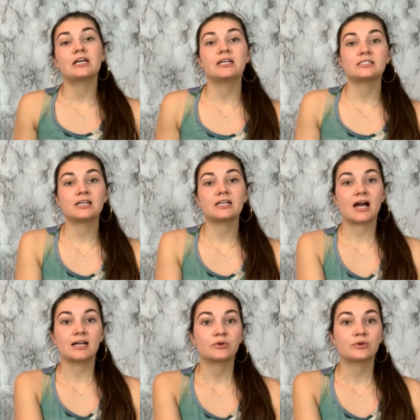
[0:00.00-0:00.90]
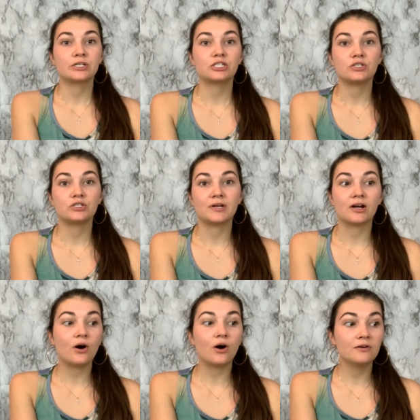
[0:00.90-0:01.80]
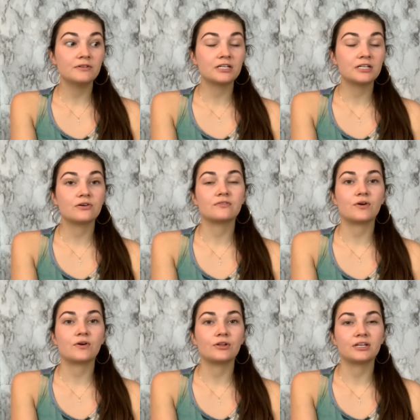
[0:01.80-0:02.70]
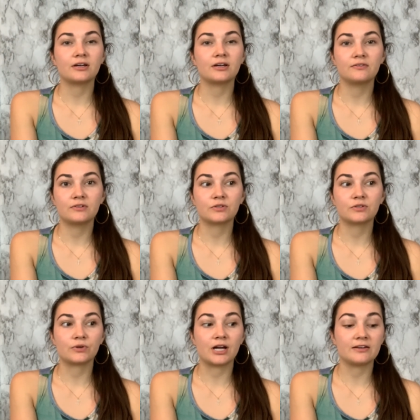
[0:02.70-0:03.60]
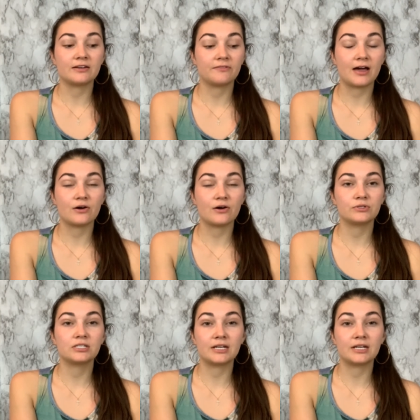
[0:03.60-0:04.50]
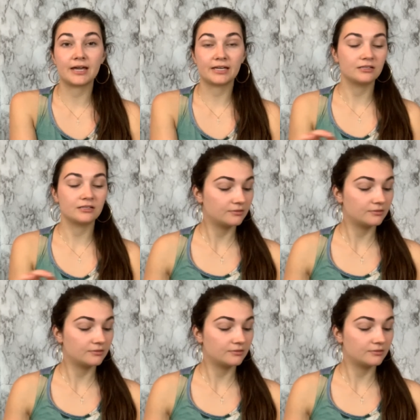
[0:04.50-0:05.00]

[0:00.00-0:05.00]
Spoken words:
And today I am going to do a haul video of all the inventory I found today.